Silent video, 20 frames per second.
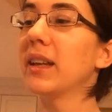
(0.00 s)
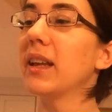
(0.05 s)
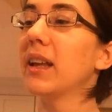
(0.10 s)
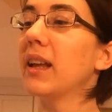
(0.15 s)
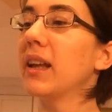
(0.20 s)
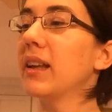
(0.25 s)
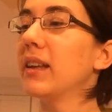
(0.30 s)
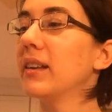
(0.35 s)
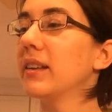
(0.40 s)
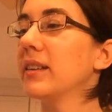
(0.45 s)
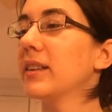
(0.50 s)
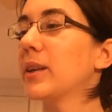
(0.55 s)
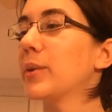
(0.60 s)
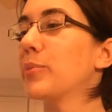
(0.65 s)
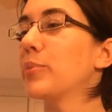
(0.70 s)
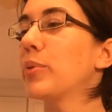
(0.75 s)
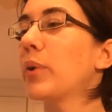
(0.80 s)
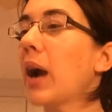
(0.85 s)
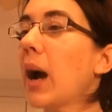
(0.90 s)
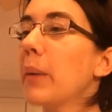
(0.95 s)
You
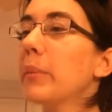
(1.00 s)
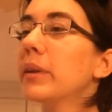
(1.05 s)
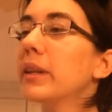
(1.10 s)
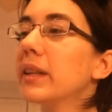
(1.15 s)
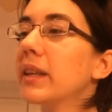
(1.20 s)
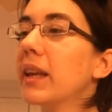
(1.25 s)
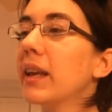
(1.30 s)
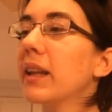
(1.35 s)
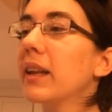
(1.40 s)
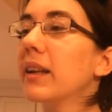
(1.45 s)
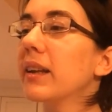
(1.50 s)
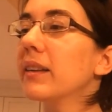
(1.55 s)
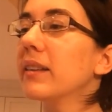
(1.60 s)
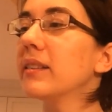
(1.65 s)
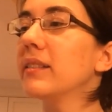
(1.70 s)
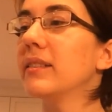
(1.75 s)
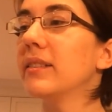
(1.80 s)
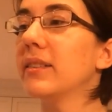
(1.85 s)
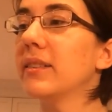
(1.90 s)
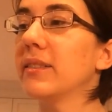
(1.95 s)
could probably get
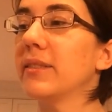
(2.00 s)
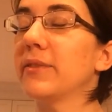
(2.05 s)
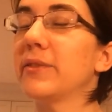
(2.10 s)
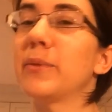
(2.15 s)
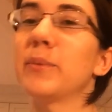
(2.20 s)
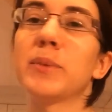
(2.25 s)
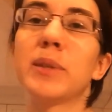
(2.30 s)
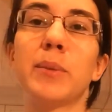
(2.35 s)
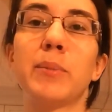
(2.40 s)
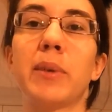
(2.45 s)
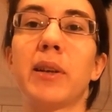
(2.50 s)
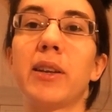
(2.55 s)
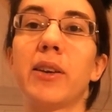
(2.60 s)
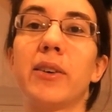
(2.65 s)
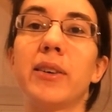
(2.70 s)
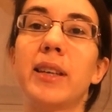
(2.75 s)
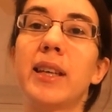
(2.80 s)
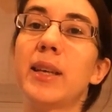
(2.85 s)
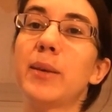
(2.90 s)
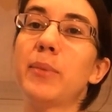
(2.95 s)
it from somebody
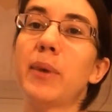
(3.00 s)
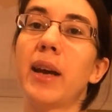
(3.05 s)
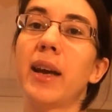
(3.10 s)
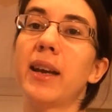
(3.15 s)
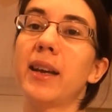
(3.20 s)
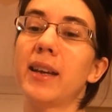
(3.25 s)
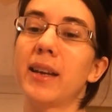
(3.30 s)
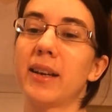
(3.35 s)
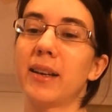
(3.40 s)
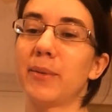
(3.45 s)
on eBay.